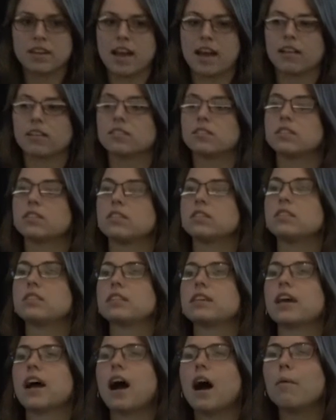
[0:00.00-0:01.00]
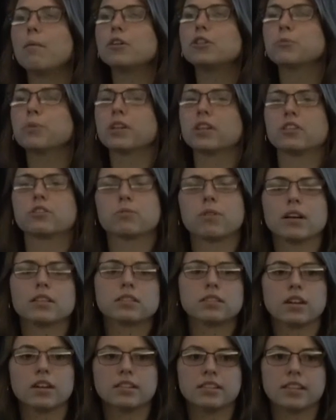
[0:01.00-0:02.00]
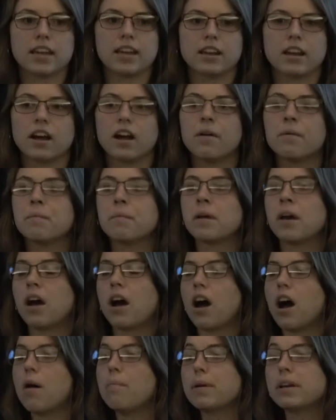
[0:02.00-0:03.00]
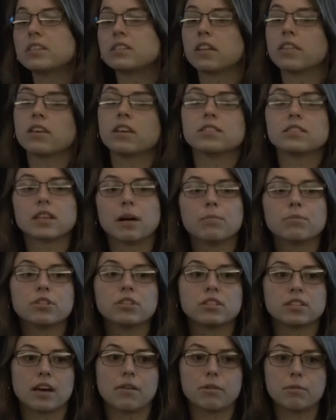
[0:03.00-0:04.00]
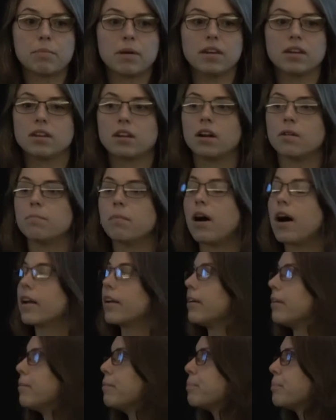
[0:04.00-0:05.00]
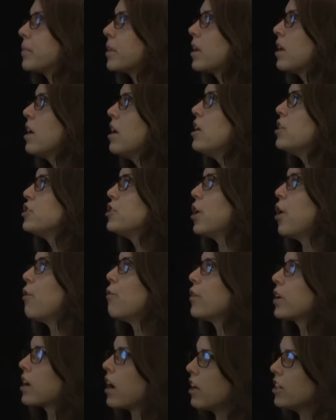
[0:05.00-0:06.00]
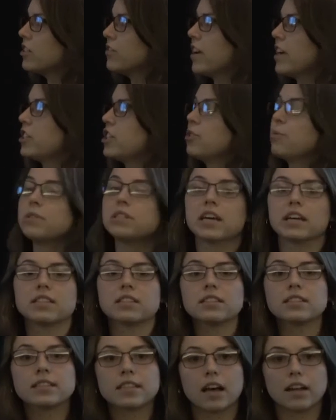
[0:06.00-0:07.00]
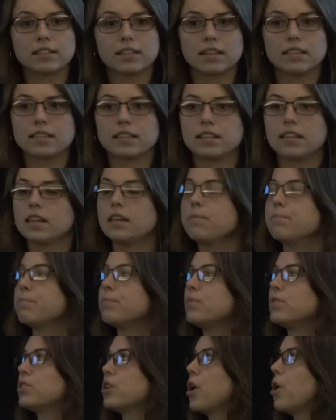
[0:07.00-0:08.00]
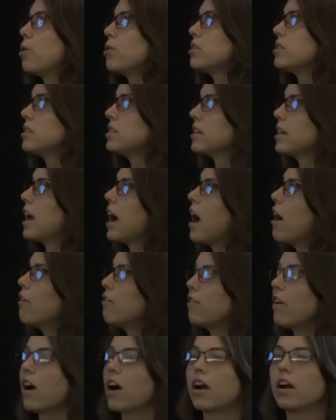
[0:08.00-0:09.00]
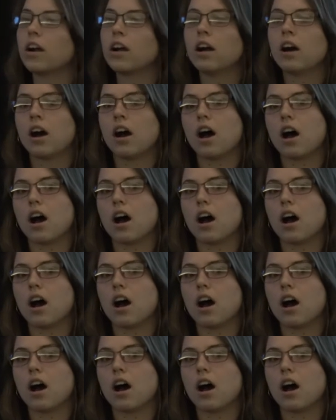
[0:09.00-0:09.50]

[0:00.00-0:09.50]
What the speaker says: analysis to see how much we could trust our data based on the assumptions that we made in our model. So for cultivation, we tested cell density. So to see how high